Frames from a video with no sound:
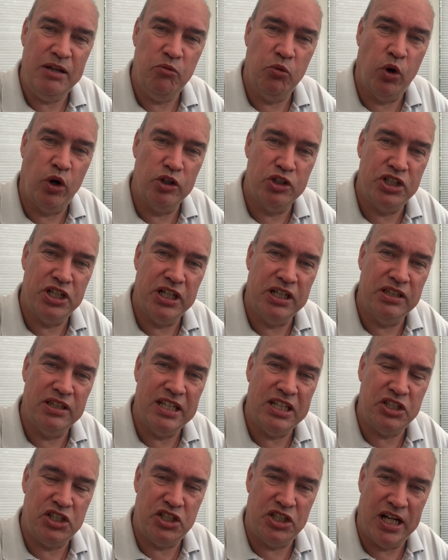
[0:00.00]
then keep
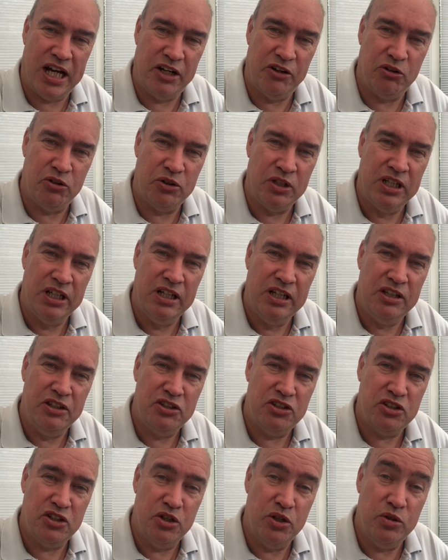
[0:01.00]
watching this
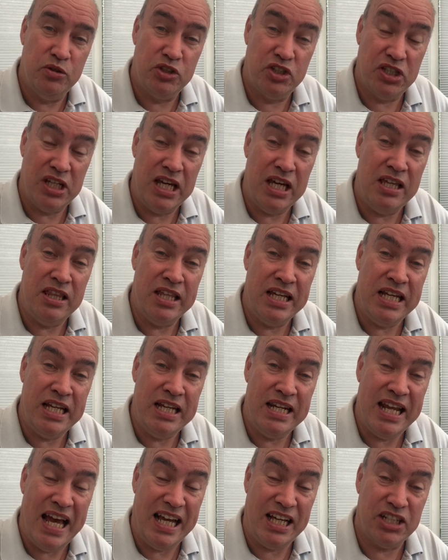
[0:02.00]
channel to
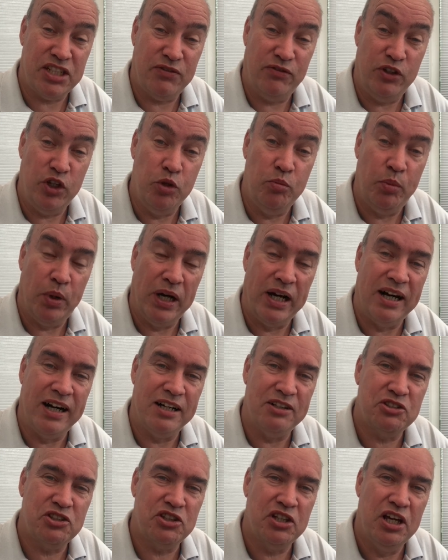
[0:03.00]
see the next
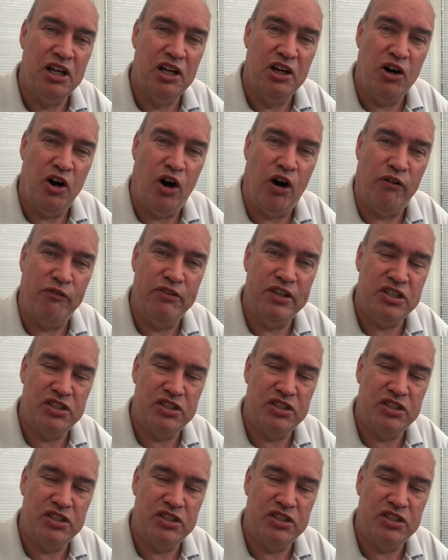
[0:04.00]
few parts